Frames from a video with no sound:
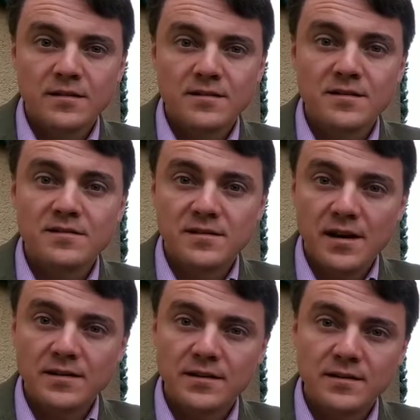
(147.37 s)
this
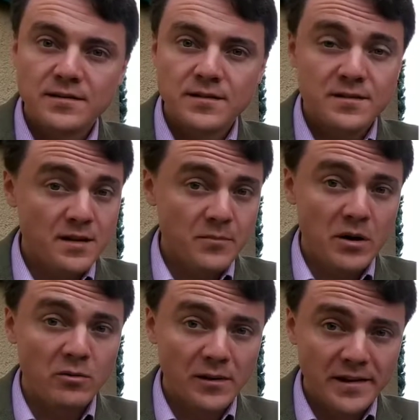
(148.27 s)
data is
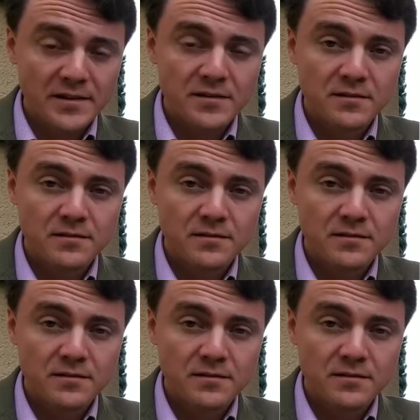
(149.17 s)
somehow linked.